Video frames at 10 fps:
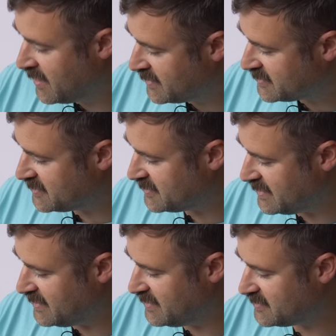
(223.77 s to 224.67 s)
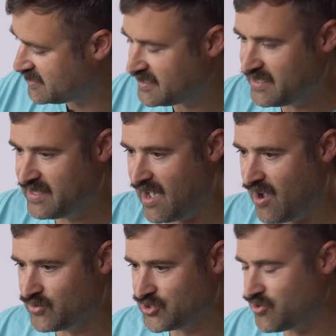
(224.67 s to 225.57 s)
see
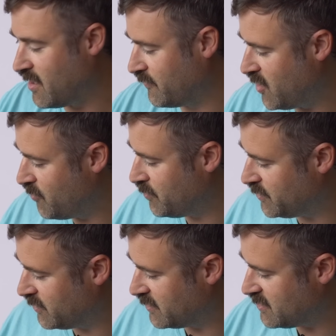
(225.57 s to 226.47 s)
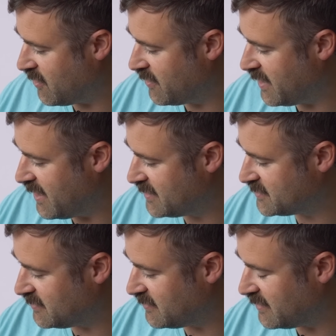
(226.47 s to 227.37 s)
how strong of an output your guitar
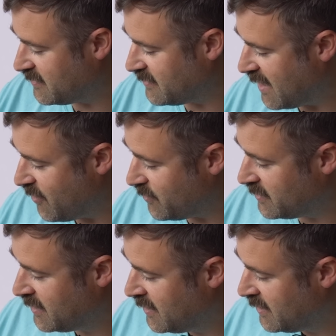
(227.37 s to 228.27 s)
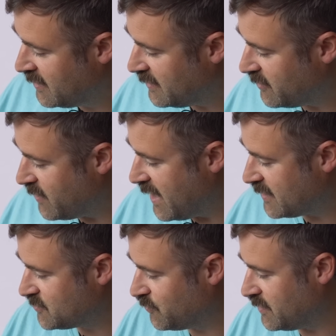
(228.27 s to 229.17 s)
has and how it
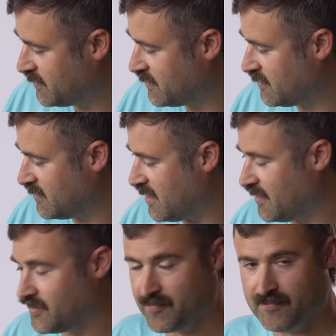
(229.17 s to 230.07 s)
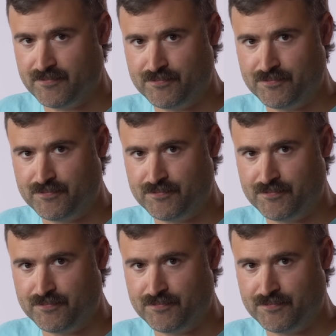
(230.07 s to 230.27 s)
interacts with the